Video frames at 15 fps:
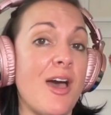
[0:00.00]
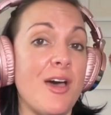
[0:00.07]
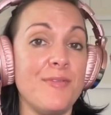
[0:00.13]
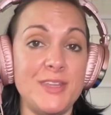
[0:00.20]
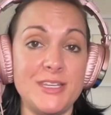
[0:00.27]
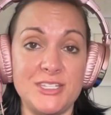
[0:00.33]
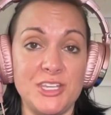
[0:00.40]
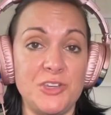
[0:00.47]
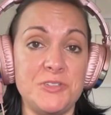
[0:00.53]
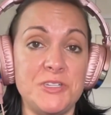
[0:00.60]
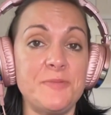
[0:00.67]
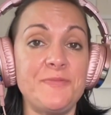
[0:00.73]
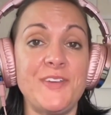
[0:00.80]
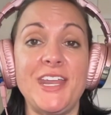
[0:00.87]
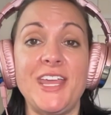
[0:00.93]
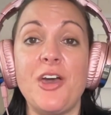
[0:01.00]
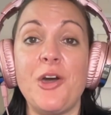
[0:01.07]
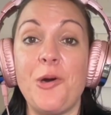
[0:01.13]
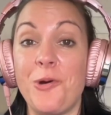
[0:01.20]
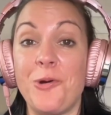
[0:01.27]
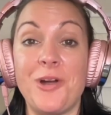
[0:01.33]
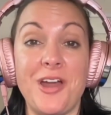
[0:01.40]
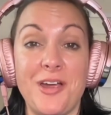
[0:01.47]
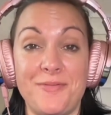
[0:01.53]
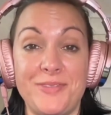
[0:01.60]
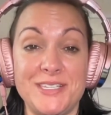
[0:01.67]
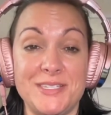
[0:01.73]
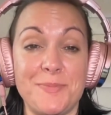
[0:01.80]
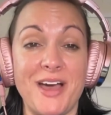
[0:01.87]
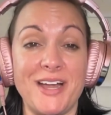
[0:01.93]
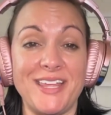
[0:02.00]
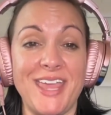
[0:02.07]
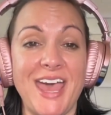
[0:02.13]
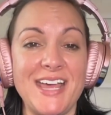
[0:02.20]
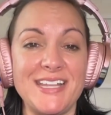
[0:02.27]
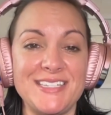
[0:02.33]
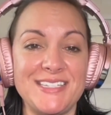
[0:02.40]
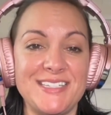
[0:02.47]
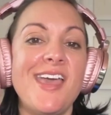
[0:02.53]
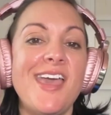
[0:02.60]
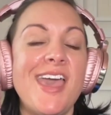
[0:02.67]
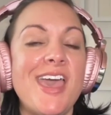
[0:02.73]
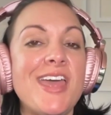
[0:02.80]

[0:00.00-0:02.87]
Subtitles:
of this YouTube video or of this podcast.